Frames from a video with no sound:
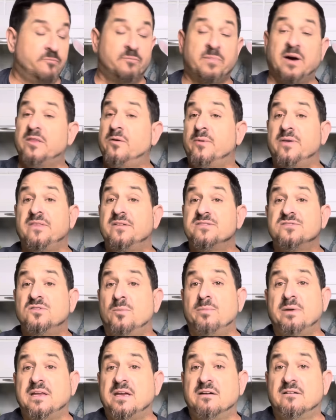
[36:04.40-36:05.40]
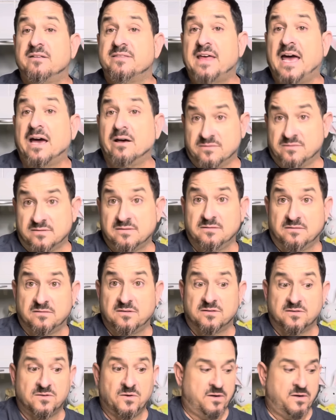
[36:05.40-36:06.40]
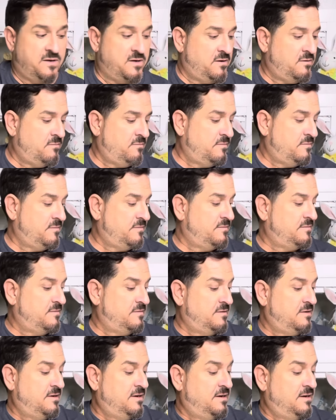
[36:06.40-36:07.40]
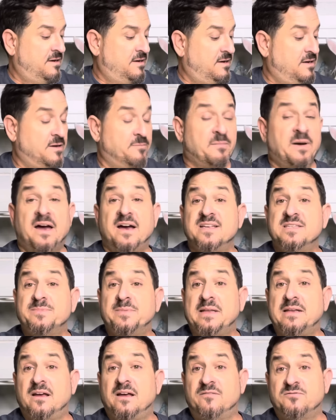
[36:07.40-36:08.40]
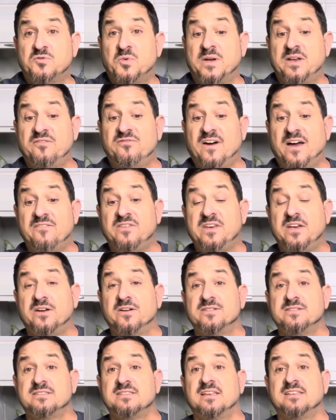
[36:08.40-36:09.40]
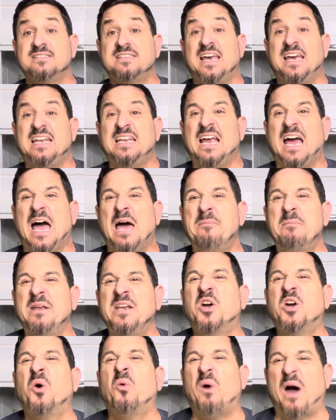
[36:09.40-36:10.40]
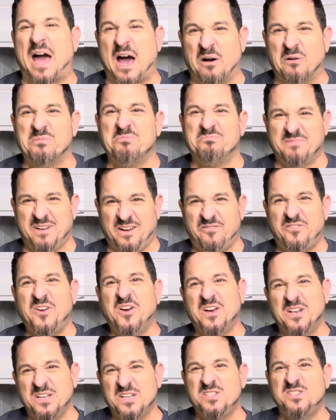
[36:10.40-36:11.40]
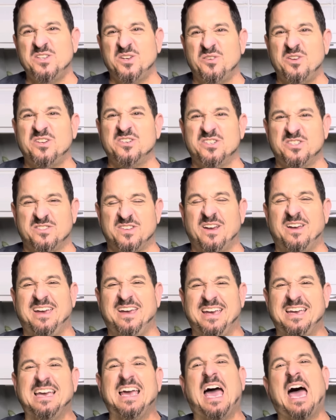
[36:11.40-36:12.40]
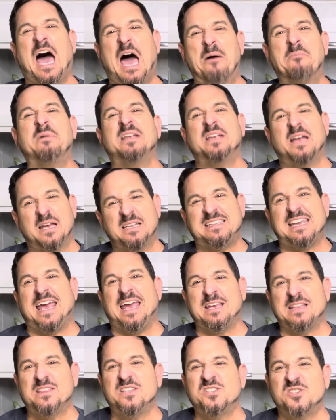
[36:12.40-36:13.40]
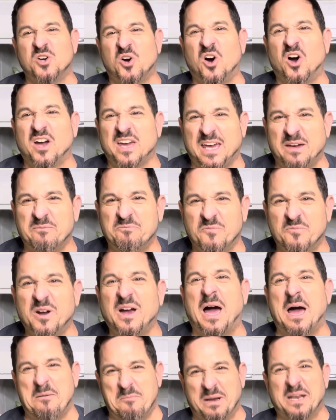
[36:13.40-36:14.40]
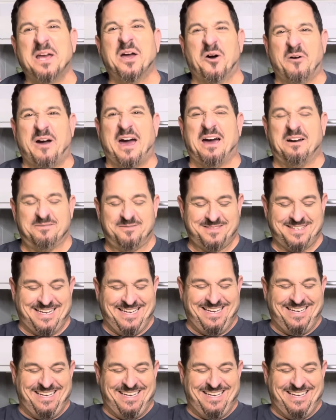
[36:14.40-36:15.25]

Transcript: By the way, there's nobody here at the house, just so you know. My husband of 25 years said, I'm going to go out. If you're going to do your shit, I'm going to take the dog and I'm going to go out.